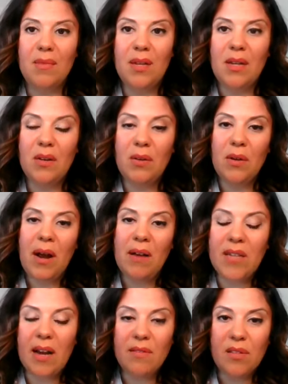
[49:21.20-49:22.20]
You know, you have
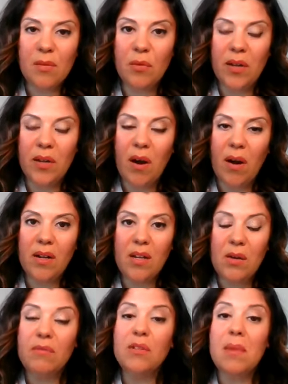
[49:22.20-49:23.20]
to have some really hard, you
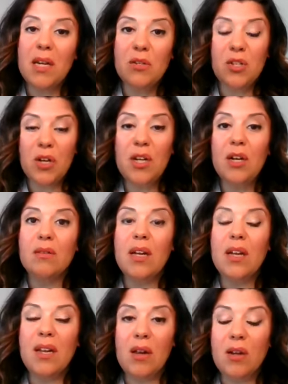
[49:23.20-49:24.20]
have to make sure you're
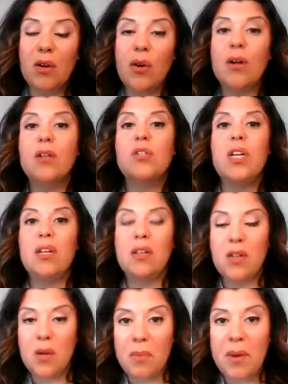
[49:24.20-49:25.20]
encouraging
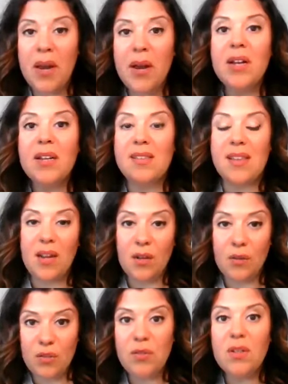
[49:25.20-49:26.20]
your parents and your
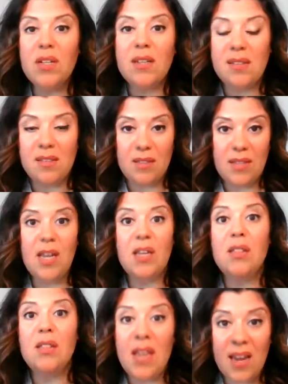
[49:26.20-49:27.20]
students that
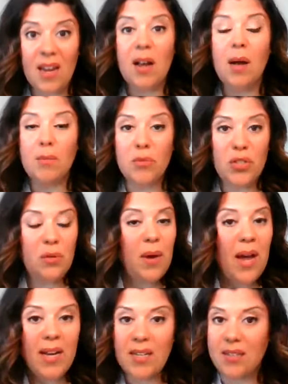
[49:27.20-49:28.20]
they can come to you
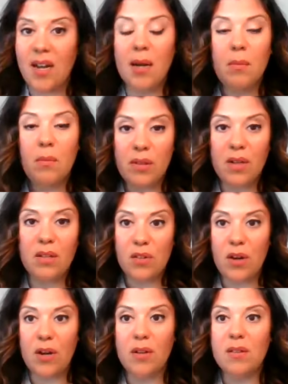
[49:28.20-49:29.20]
anytime with
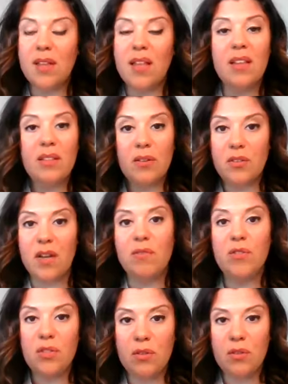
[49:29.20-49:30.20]
concerns and that they're safe
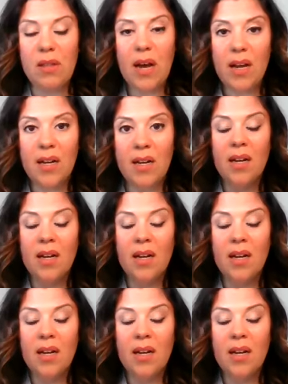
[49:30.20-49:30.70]
to do that.